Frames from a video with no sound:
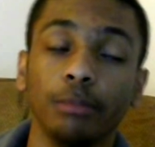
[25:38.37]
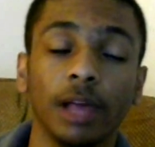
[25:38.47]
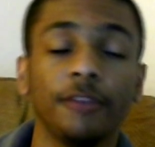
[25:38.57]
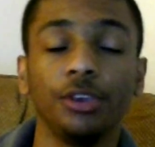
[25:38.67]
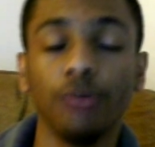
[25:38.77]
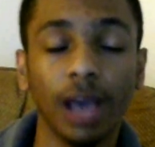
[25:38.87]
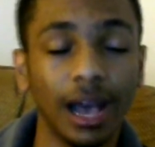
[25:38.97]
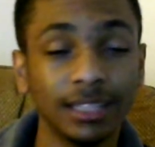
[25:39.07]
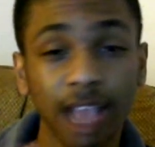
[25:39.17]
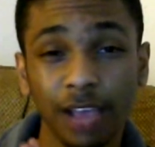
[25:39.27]
loving you
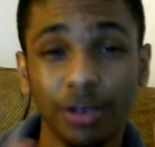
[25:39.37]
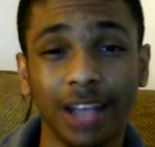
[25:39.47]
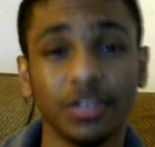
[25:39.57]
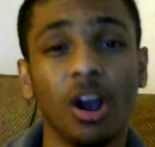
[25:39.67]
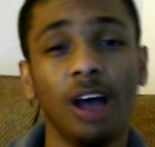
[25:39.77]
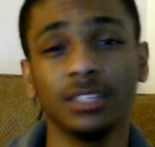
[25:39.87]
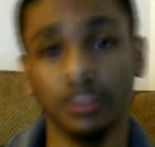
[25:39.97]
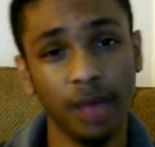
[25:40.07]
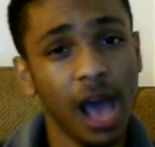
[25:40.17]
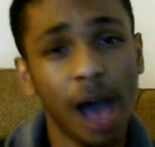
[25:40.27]
guys. You guys are
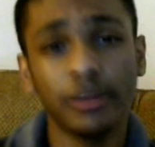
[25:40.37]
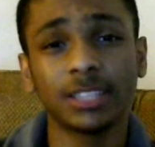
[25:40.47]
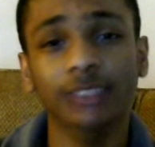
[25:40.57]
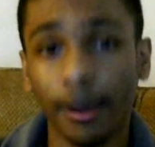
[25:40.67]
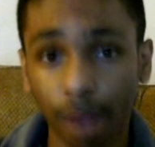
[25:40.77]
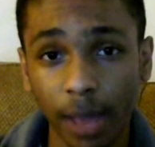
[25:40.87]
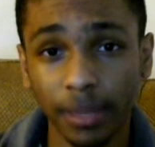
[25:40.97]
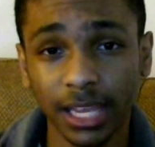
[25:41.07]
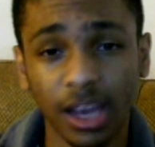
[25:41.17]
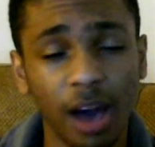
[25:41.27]
awesome. I'm gonna stop
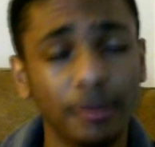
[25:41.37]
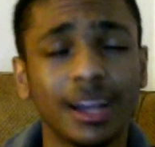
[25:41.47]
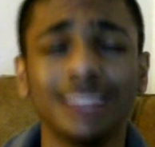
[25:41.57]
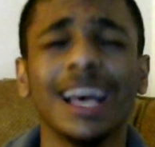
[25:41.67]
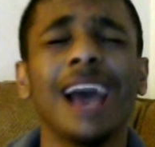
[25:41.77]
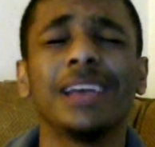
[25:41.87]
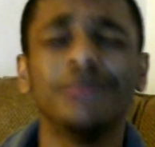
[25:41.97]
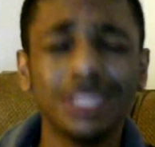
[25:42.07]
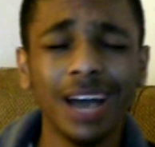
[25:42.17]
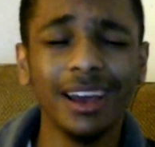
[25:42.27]
rambling on because I
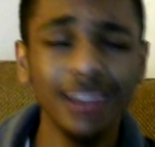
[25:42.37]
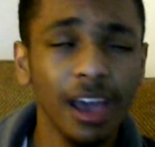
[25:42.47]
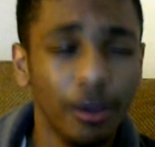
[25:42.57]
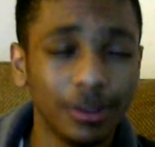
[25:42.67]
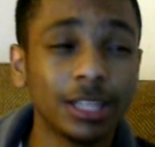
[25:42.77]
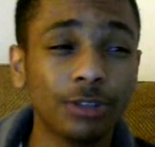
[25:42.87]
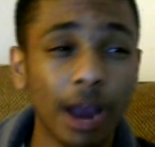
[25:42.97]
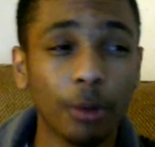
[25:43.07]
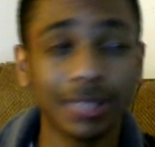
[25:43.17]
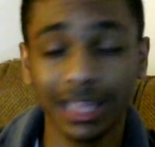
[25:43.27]
am done with this
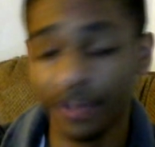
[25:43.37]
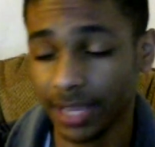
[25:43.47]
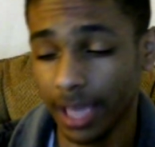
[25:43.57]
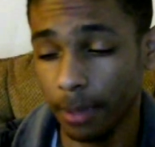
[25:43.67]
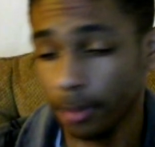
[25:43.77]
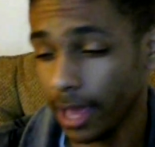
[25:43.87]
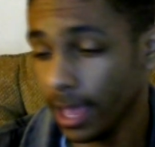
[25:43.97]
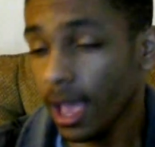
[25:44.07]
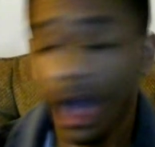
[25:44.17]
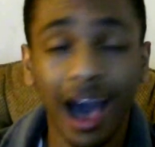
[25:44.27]
Dragon Quest XI gameplay.